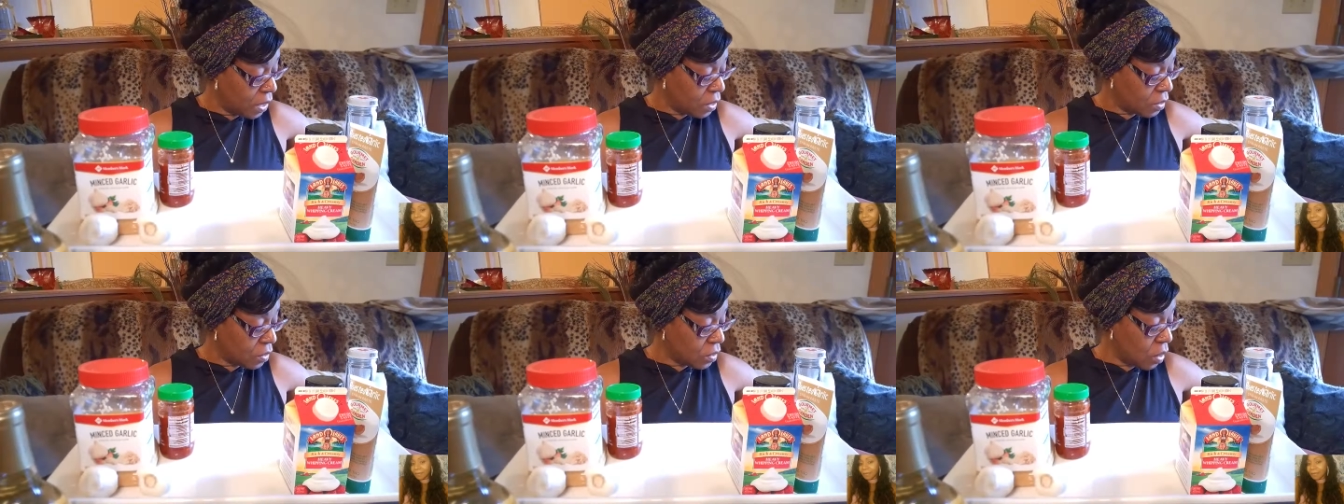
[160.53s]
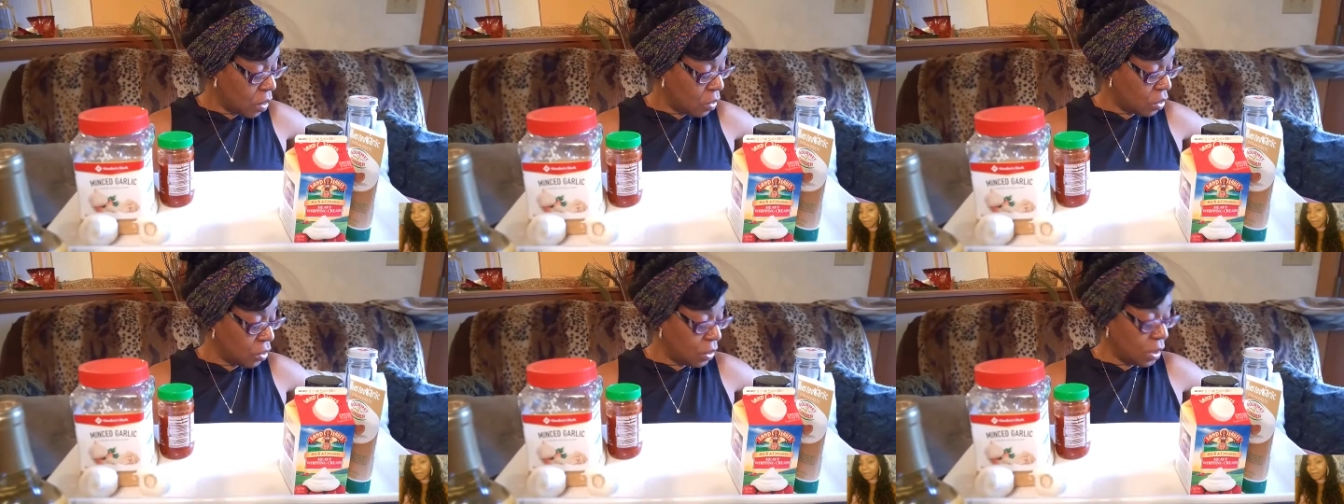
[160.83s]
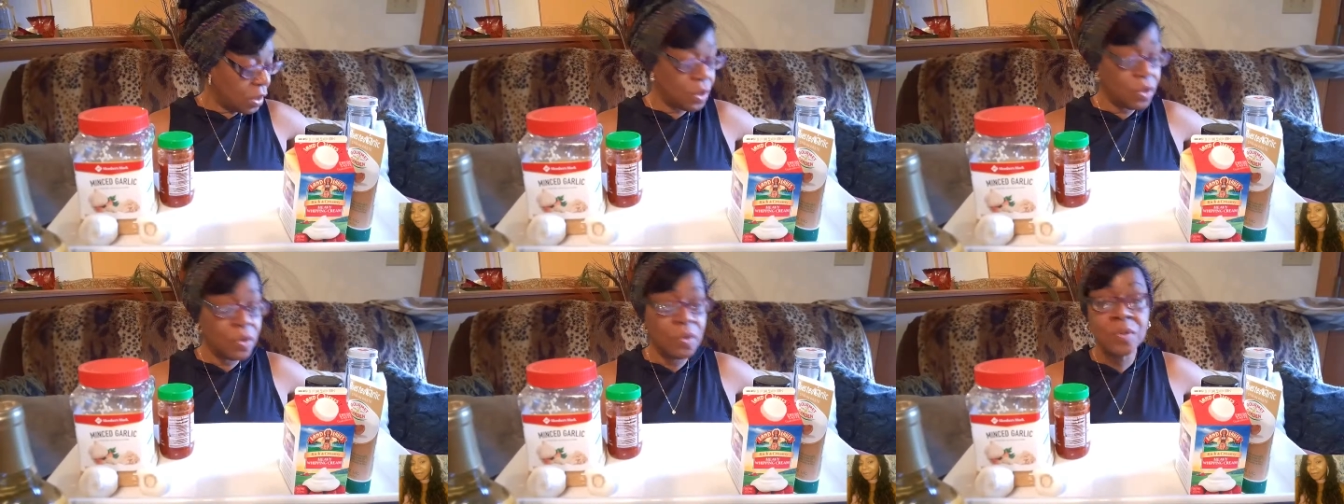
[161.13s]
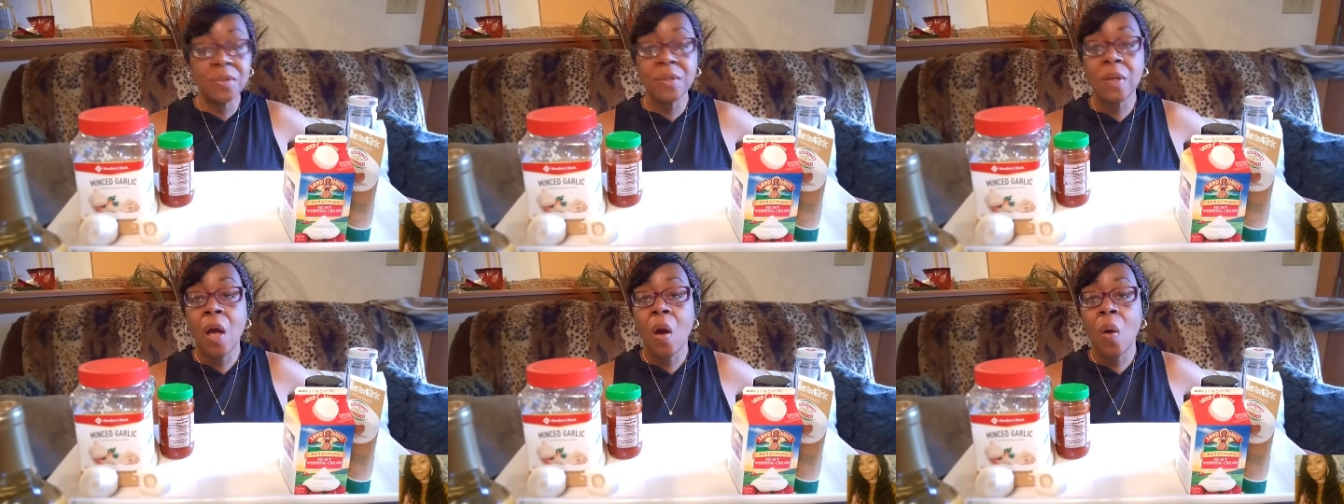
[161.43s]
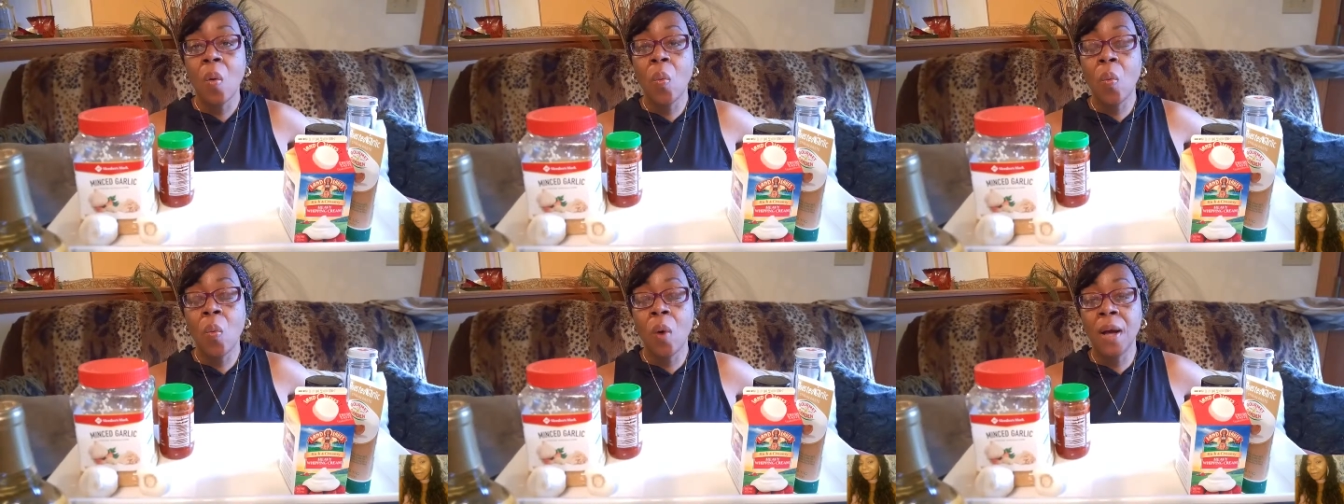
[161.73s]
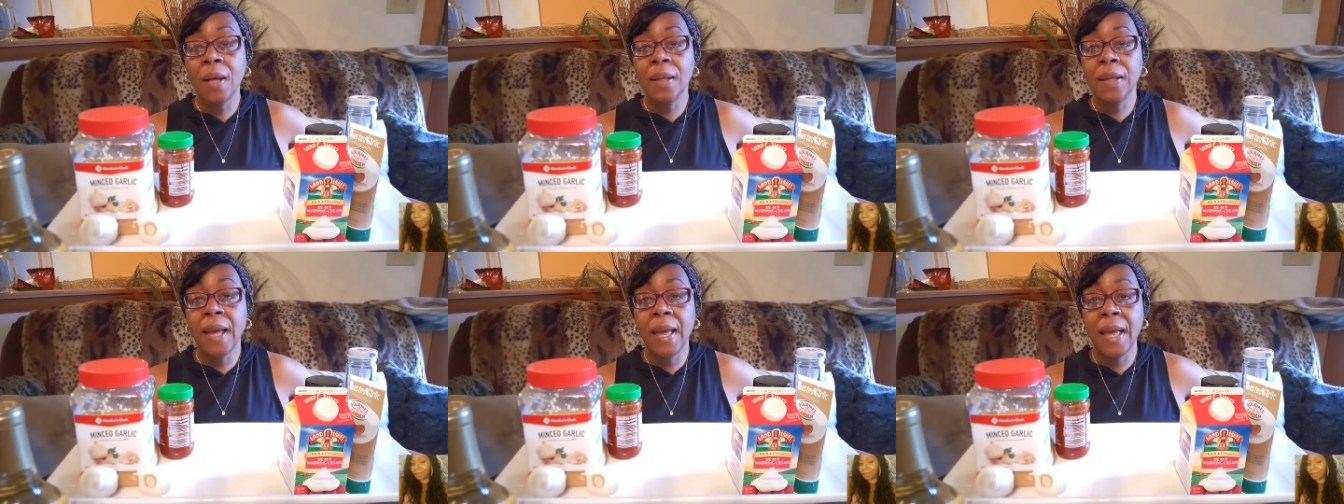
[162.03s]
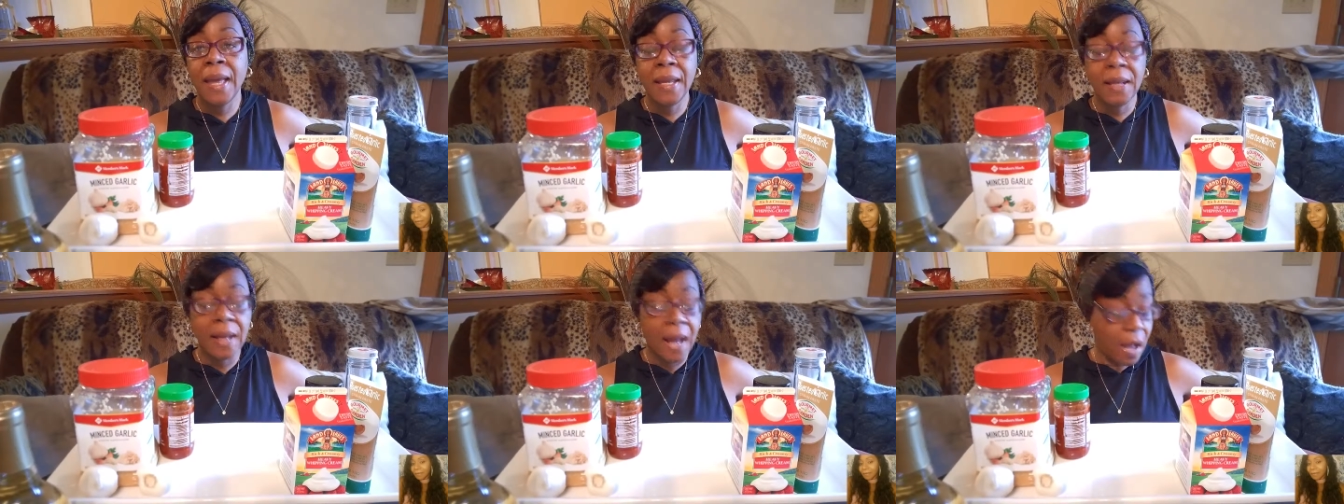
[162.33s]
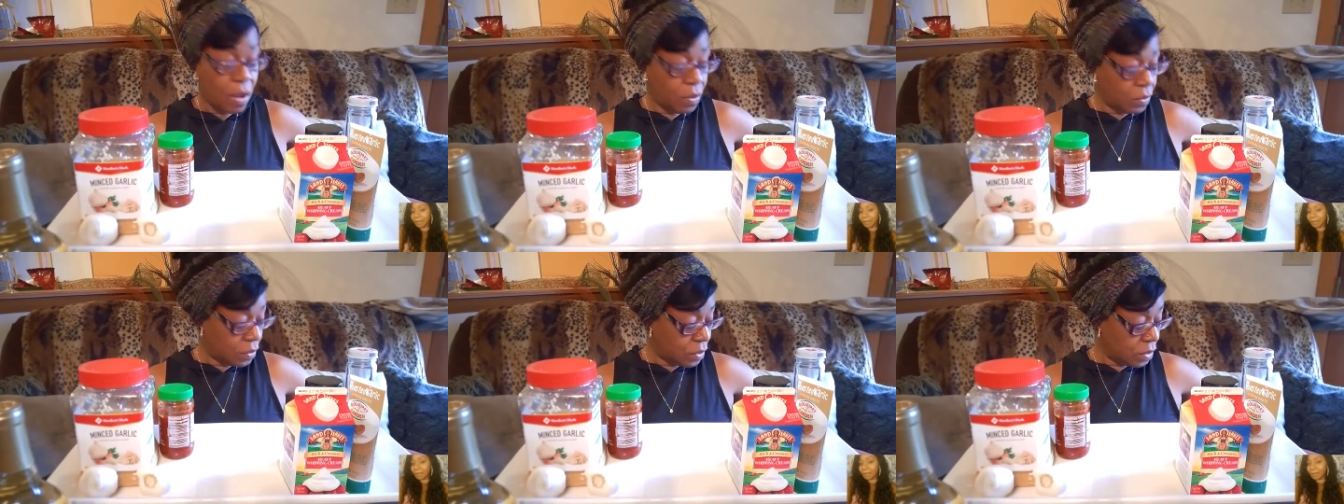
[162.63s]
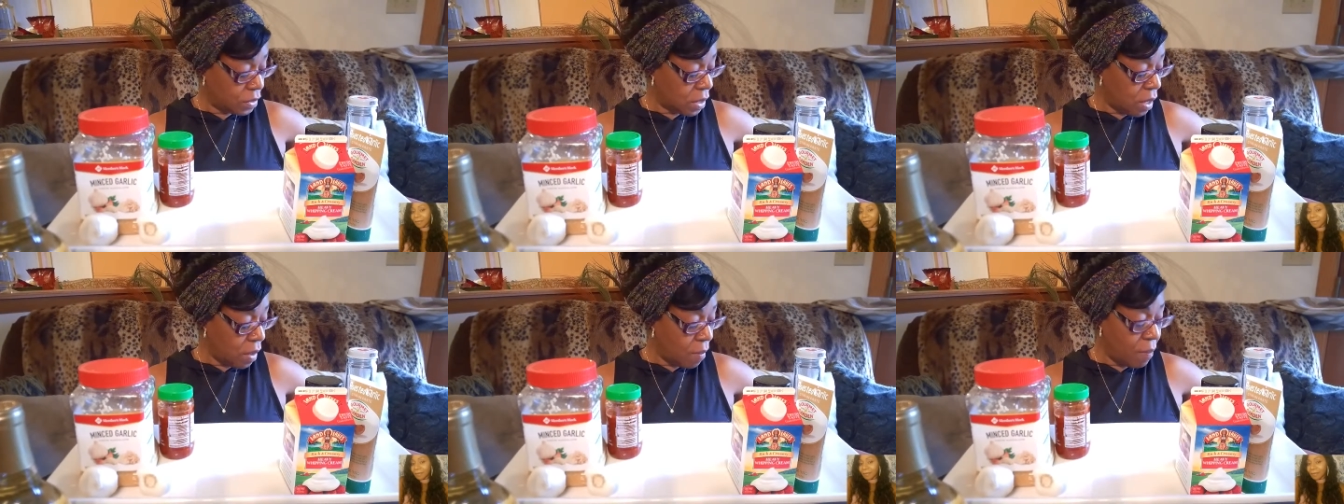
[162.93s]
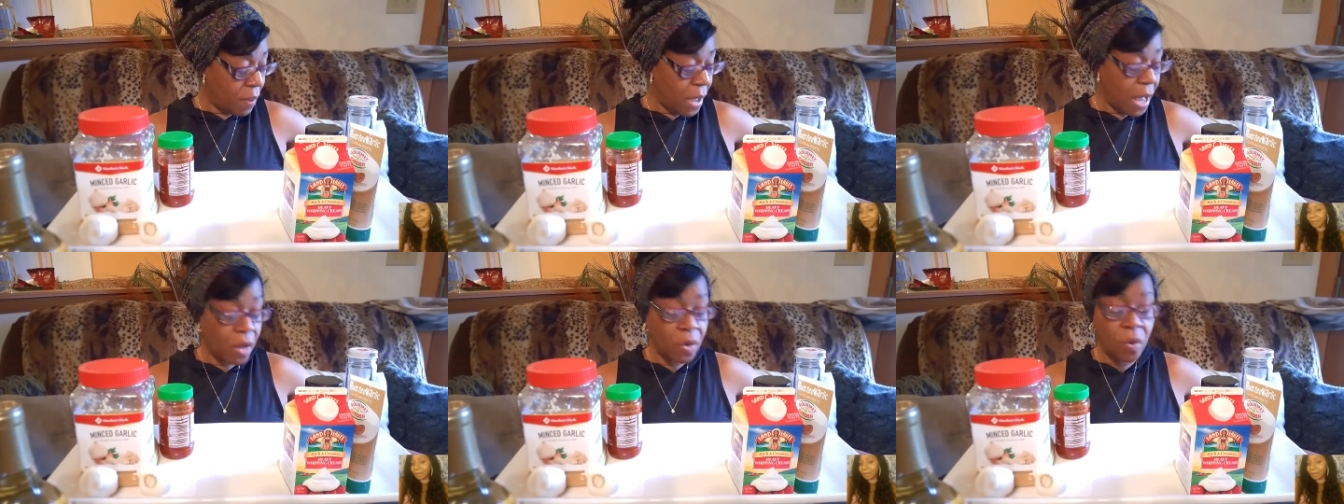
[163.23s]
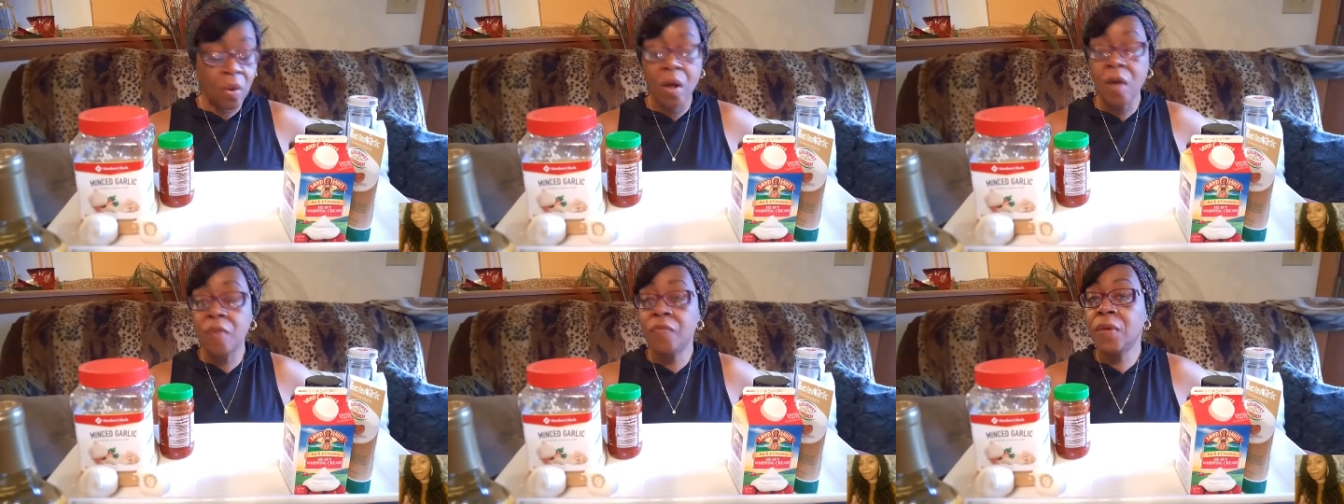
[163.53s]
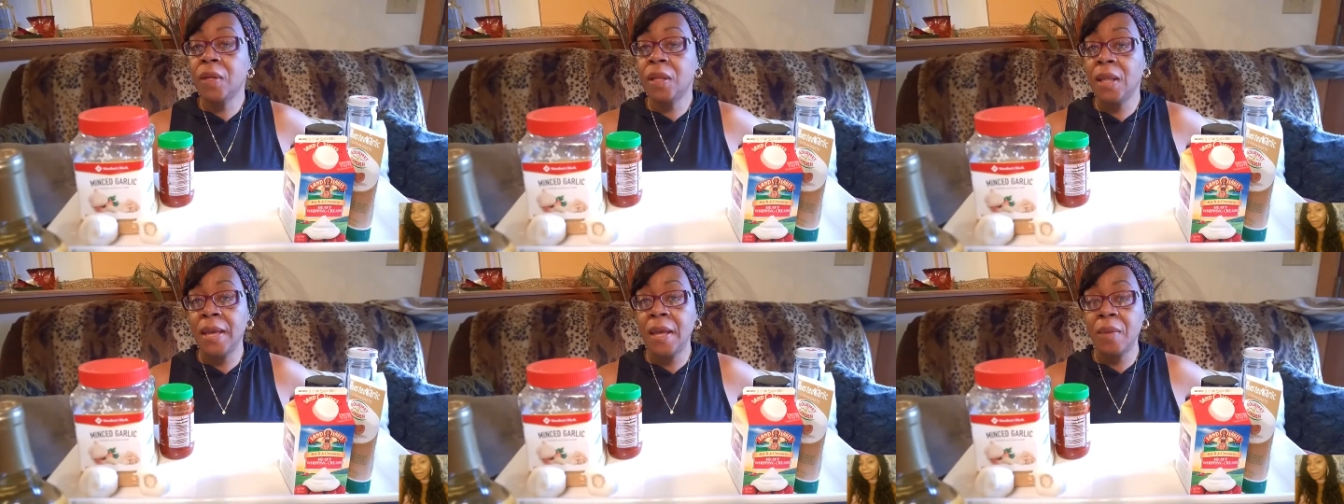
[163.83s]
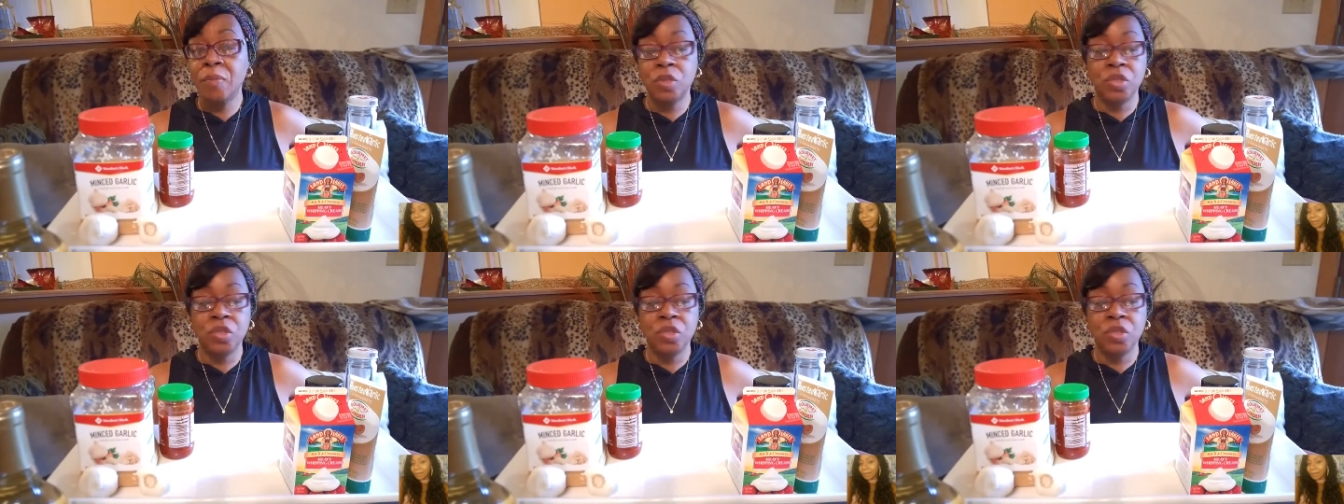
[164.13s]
So you're going to use 1 8-ounce bottle of clam